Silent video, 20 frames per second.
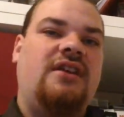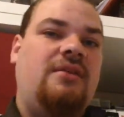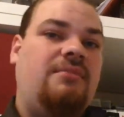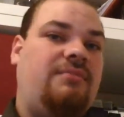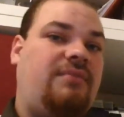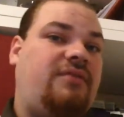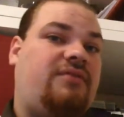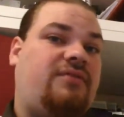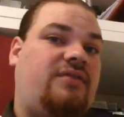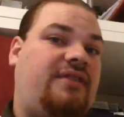
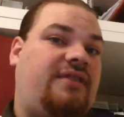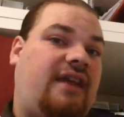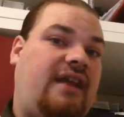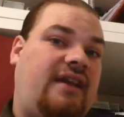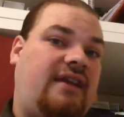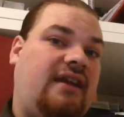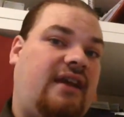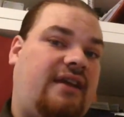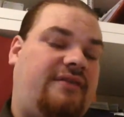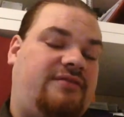before they
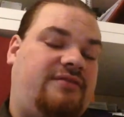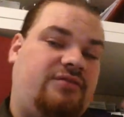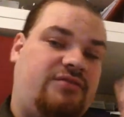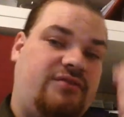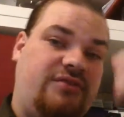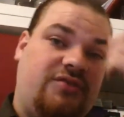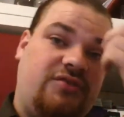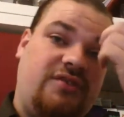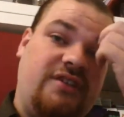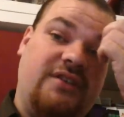have to
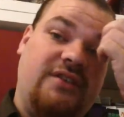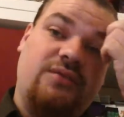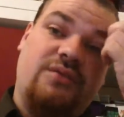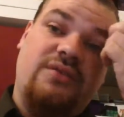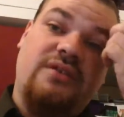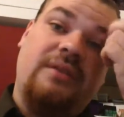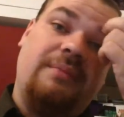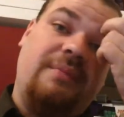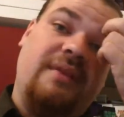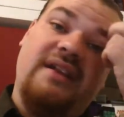retreat
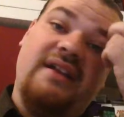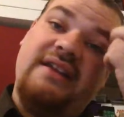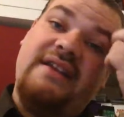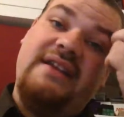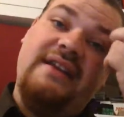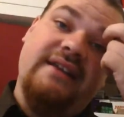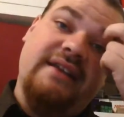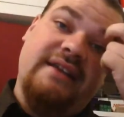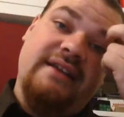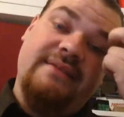or apply
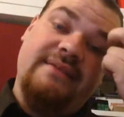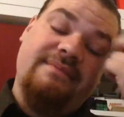healing.